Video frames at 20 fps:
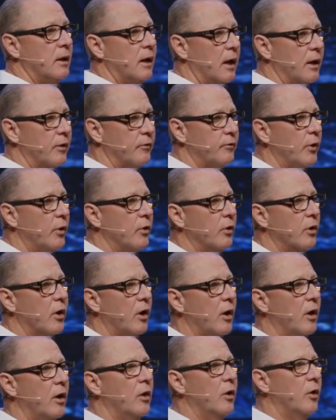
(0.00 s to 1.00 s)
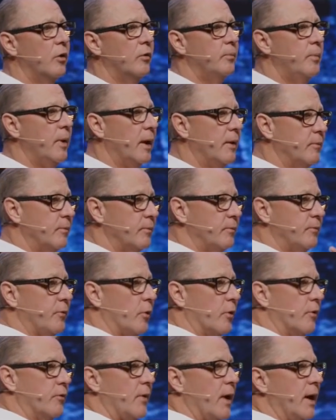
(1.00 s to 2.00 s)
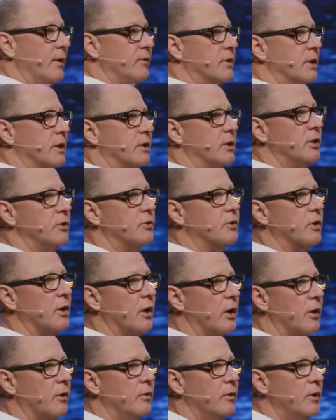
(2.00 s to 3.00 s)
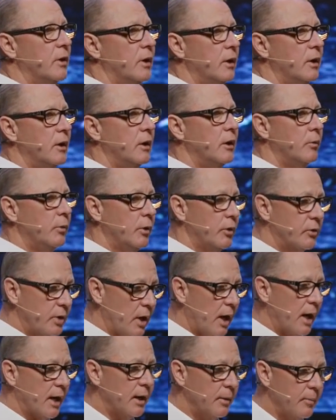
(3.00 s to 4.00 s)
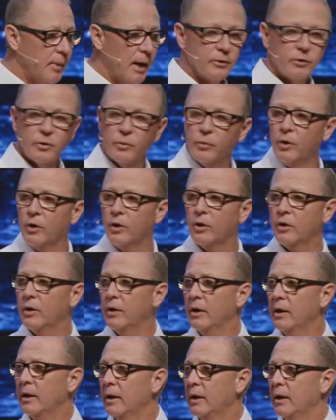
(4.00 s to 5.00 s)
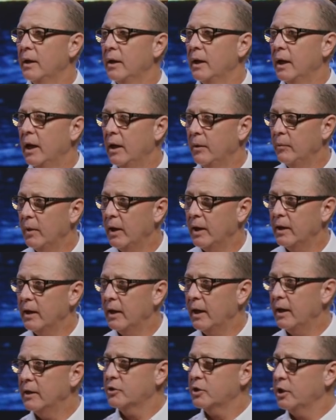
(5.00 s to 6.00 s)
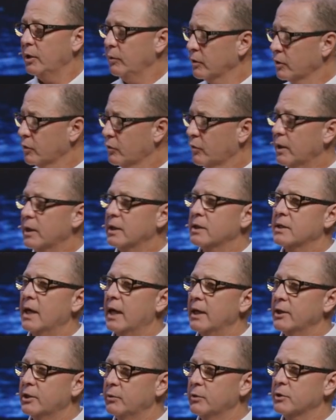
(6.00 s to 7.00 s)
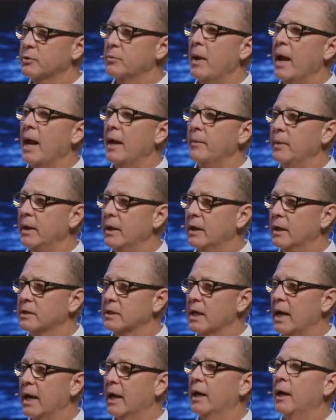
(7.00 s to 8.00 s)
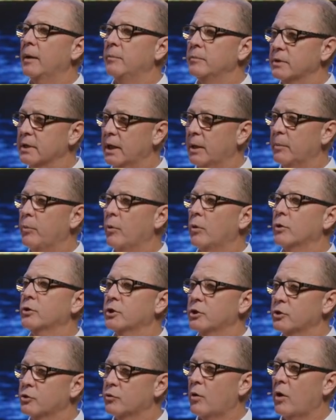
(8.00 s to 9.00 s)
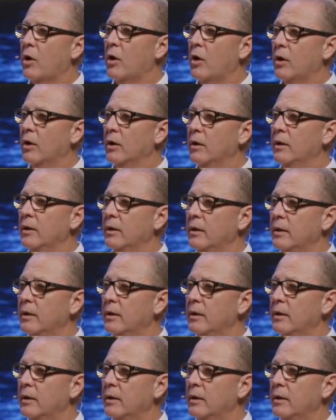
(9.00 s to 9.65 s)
on a phone call about 4, 5, 6 years ago, we were talking about the word, and she was criticized, she was mad because I got up and said abortion's wrong.